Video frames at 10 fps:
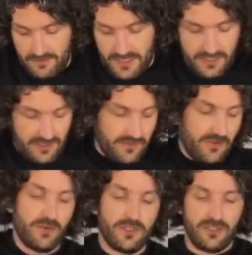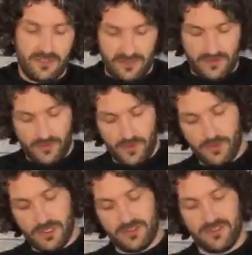because of course we
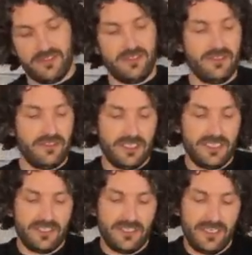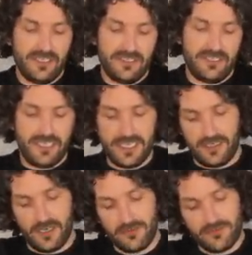want this thing to get
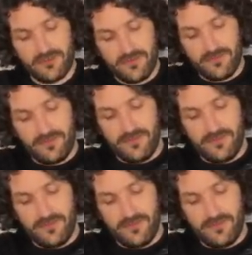off.